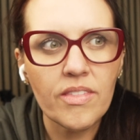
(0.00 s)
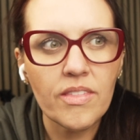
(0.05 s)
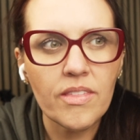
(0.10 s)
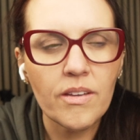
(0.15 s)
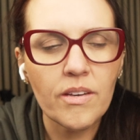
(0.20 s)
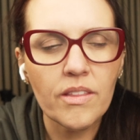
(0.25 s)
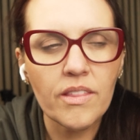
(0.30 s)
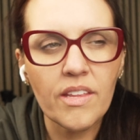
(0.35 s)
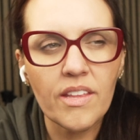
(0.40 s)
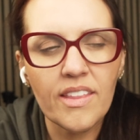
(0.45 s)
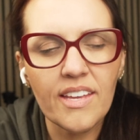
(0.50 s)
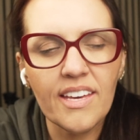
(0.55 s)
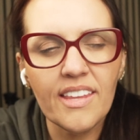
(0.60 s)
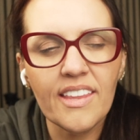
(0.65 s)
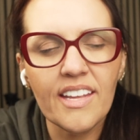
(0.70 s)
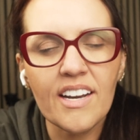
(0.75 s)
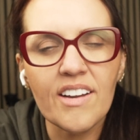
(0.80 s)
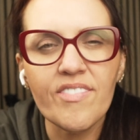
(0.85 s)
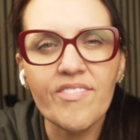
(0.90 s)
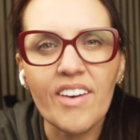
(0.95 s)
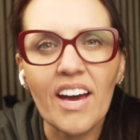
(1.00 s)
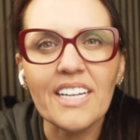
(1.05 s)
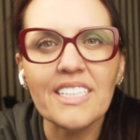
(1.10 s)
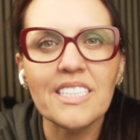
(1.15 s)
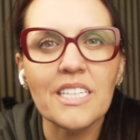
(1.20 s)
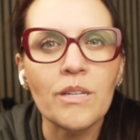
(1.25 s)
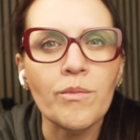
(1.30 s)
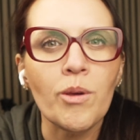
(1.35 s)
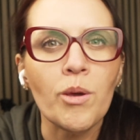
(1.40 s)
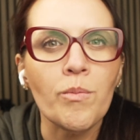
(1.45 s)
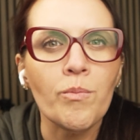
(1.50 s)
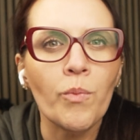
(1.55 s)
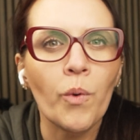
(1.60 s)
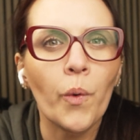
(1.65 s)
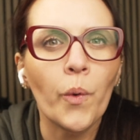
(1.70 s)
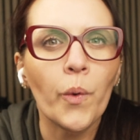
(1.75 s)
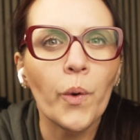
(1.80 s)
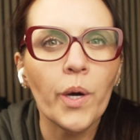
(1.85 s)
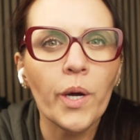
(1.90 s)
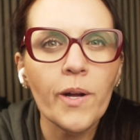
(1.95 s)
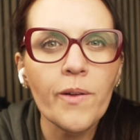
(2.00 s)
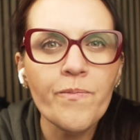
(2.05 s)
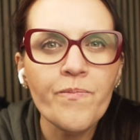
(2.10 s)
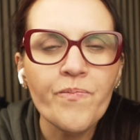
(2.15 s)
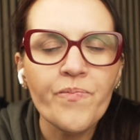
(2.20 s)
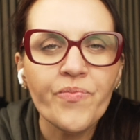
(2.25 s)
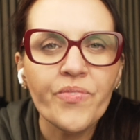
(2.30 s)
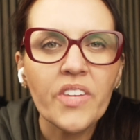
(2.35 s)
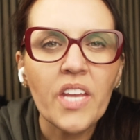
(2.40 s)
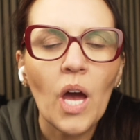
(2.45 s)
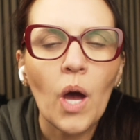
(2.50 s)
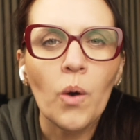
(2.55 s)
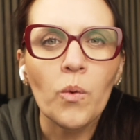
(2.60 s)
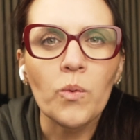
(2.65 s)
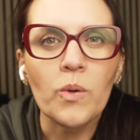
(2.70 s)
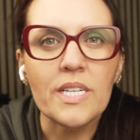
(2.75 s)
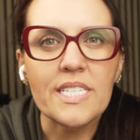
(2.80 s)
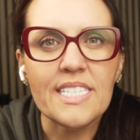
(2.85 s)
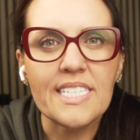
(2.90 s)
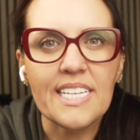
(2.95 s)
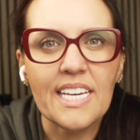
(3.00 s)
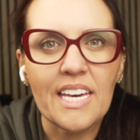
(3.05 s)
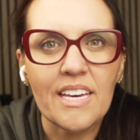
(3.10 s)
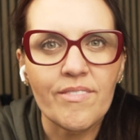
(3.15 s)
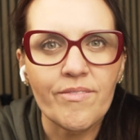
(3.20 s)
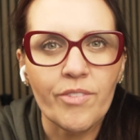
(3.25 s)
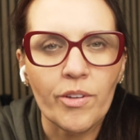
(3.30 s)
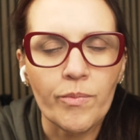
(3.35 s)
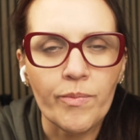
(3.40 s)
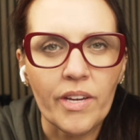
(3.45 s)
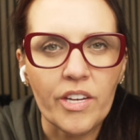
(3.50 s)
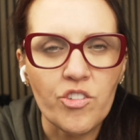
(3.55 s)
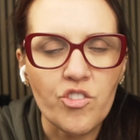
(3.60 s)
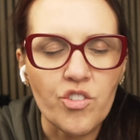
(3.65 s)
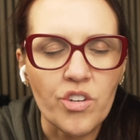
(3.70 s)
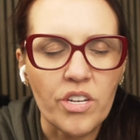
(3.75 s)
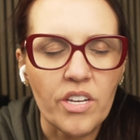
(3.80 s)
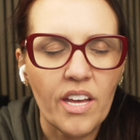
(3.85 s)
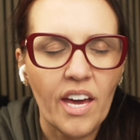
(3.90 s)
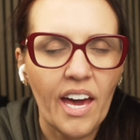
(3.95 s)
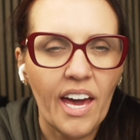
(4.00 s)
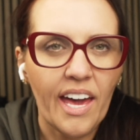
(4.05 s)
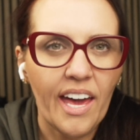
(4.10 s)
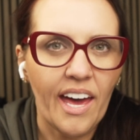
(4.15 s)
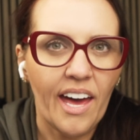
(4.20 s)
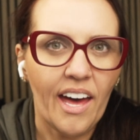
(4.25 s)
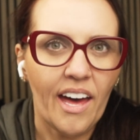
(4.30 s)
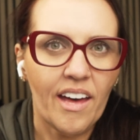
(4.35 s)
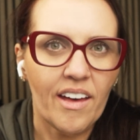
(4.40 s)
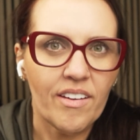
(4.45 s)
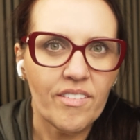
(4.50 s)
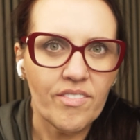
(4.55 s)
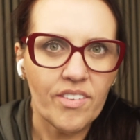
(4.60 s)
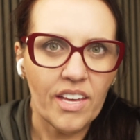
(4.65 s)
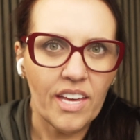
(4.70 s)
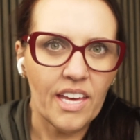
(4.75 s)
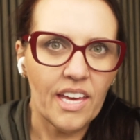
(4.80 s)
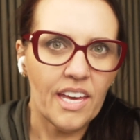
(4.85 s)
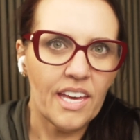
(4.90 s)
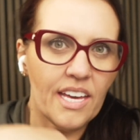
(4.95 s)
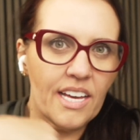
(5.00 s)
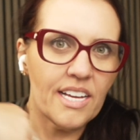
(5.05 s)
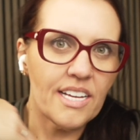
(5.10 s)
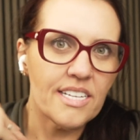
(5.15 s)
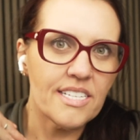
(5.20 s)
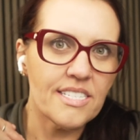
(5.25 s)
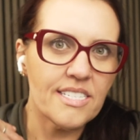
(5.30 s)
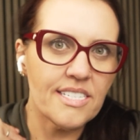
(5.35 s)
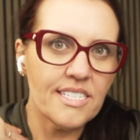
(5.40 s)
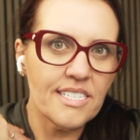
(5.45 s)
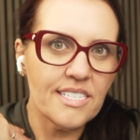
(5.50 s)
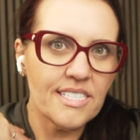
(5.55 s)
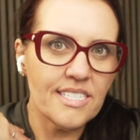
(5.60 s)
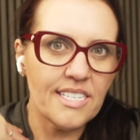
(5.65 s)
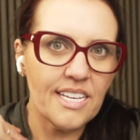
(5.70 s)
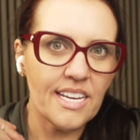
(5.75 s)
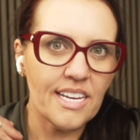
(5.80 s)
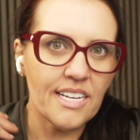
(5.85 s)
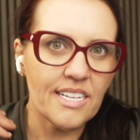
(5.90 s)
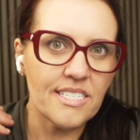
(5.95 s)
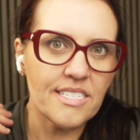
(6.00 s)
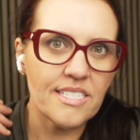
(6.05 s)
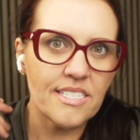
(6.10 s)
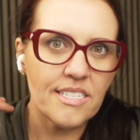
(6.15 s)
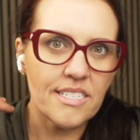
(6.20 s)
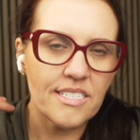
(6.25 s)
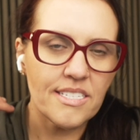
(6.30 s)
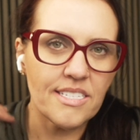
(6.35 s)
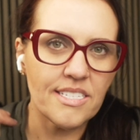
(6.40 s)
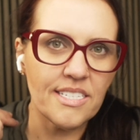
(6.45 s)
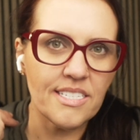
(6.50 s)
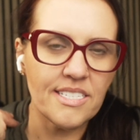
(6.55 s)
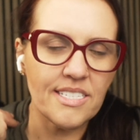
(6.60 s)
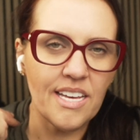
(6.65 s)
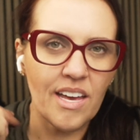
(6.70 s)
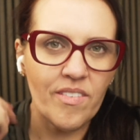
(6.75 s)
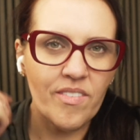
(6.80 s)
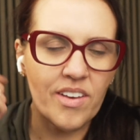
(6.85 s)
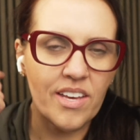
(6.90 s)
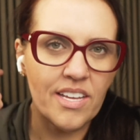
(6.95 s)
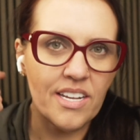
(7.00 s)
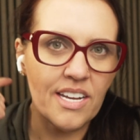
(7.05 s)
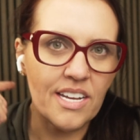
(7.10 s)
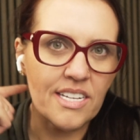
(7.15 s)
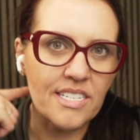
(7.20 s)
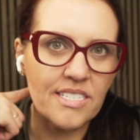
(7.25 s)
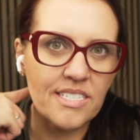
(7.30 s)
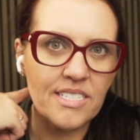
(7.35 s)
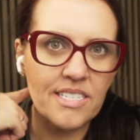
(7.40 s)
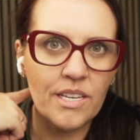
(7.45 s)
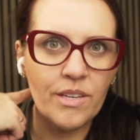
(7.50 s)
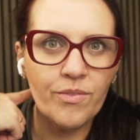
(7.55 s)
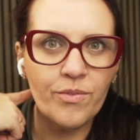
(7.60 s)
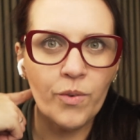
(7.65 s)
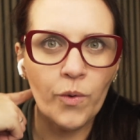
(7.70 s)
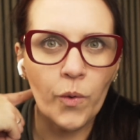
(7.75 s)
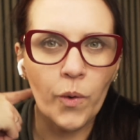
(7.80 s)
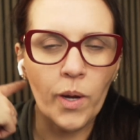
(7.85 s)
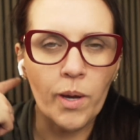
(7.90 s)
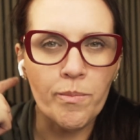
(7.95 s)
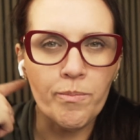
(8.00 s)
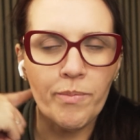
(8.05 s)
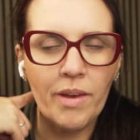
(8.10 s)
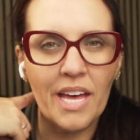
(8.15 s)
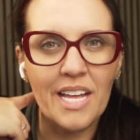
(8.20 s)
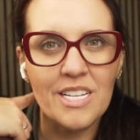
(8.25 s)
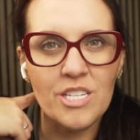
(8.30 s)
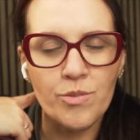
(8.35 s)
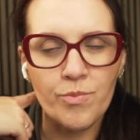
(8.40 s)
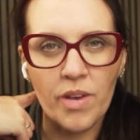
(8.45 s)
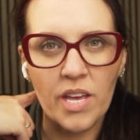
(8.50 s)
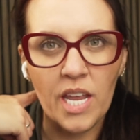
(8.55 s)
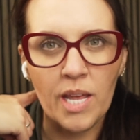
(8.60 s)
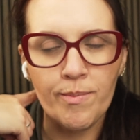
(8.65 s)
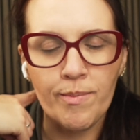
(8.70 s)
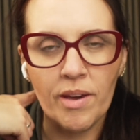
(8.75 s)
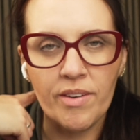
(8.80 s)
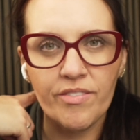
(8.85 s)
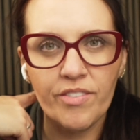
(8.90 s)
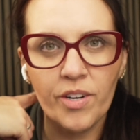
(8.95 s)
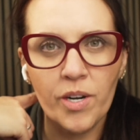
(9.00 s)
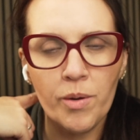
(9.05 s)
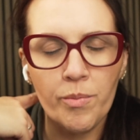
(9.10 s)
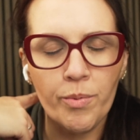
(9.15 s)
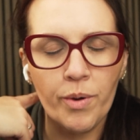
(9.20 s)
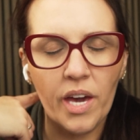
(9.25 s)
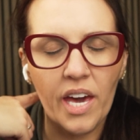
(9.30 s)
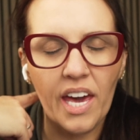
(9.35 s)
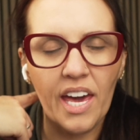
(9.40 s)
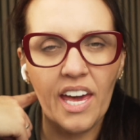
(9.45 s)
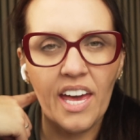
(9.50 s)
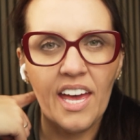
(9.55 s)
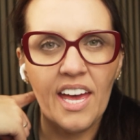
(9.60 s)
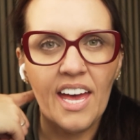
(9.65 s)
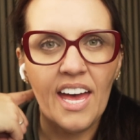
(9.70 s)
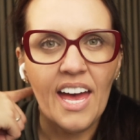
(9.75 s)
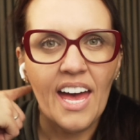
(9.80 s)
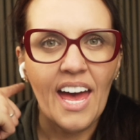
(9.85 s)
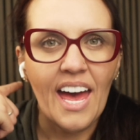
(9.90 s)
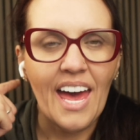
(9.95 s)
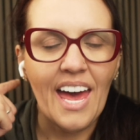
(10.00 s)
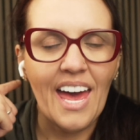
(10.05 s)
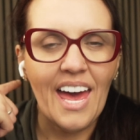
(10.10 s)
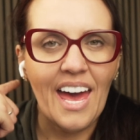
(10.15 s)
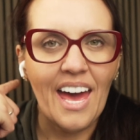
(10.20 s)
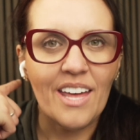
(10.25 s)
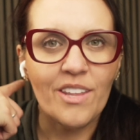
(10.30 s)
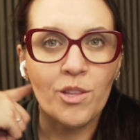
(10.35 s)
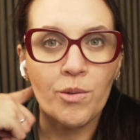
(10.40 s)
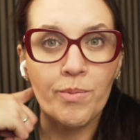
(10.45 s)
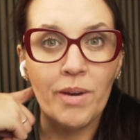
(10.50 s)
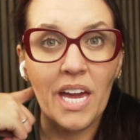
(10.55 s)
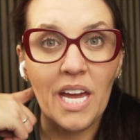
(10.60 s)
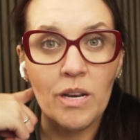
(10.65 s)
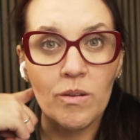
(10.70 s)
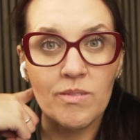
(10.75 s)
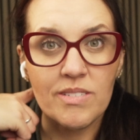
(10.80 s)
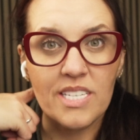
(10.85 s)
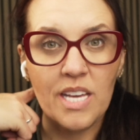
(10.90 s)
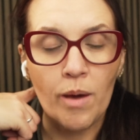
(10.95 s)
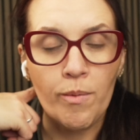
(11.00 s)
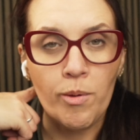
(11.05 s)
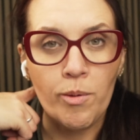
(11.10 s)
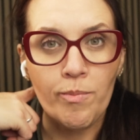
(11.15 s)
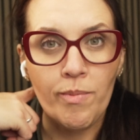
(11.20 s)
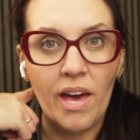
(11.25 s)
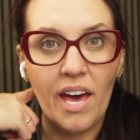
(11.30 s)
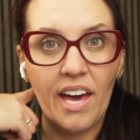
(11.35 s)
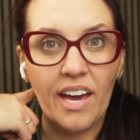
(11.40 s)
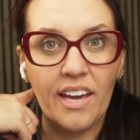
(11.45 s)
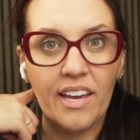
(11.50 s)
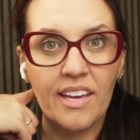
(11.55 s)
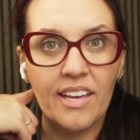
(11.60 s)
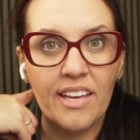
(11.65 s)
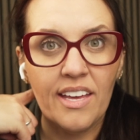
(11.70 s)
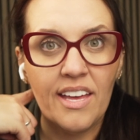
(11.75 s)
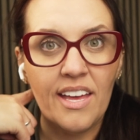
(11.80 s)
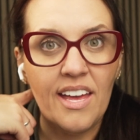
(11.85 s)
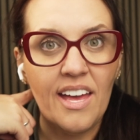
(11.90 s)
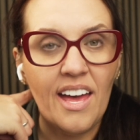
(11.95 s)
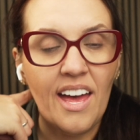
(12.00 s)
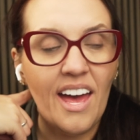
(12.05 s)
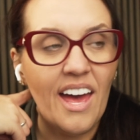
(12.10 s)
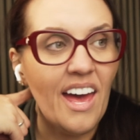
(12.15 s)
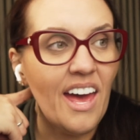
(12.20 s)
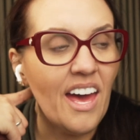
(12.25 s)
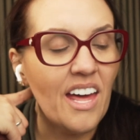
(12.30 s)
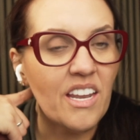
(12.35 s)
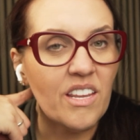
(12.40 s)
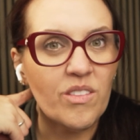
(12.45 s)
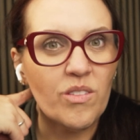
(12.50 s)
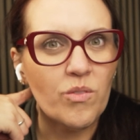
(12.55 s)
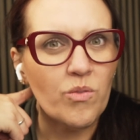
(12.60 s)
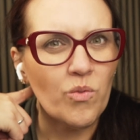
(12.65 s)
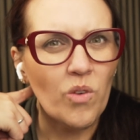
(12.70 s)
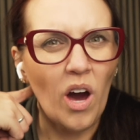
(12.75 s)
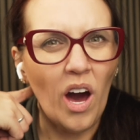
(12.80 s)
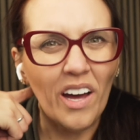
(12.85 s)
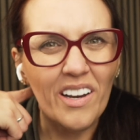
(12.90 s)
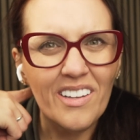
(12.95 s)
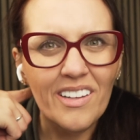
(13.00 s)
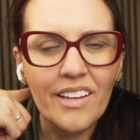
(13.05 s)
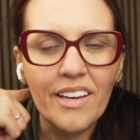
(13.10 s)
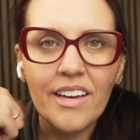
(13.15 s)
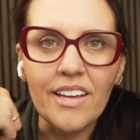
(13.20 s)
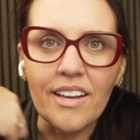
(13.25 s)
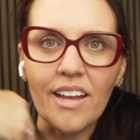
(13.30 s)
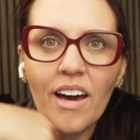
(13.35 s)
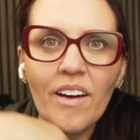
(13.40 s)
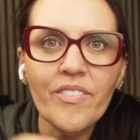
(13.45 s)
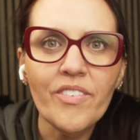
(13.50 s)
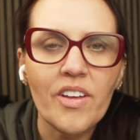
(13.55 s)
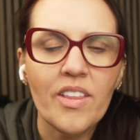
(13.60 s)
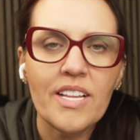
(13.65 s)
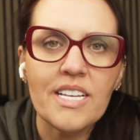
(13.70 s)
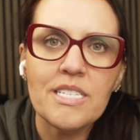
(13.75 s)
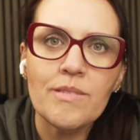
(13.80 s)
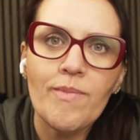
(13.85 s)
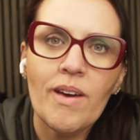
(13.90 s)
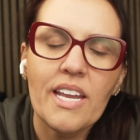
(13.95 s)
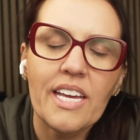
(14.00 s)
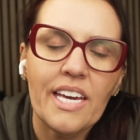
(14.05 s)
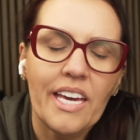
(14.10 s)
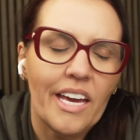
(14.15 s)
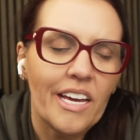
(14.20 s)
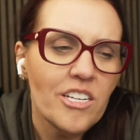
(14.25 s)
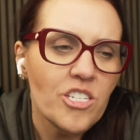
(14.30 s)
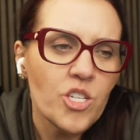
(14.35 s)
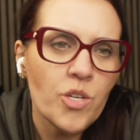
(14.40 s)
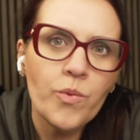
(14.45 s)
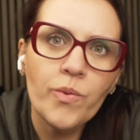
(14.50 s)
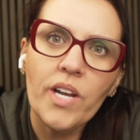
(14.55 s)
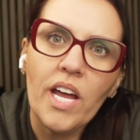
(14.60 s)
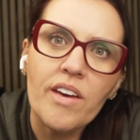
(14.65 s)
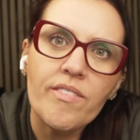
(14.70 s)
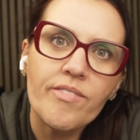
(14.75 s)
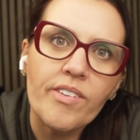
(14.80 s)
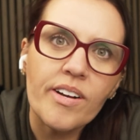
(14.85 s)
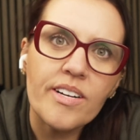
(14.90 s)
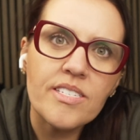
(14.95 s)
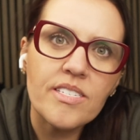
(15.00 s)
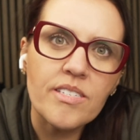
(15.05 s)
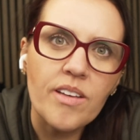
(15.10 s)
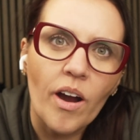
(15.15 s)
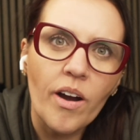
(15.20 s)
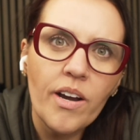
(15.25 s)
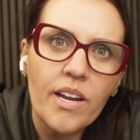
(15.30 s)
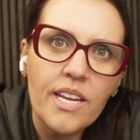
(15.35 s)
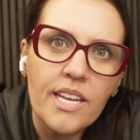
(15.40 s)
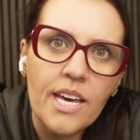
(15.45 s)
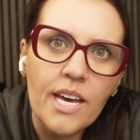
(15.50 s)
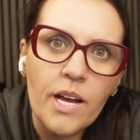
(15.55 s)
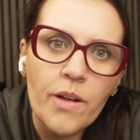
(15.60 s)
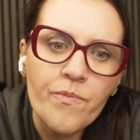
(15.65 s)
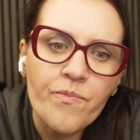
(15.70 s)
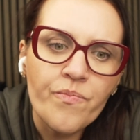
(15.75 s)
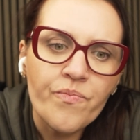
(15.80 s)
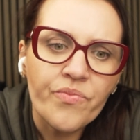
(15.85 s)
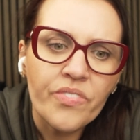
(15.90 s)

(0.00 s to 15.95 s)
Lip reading: the thing that affected me more was the inflammation. I have a C6, C7, and C4 impingement in my vertebrae, and the pain was coming back. And oddly enough, on this medication, when I first started it,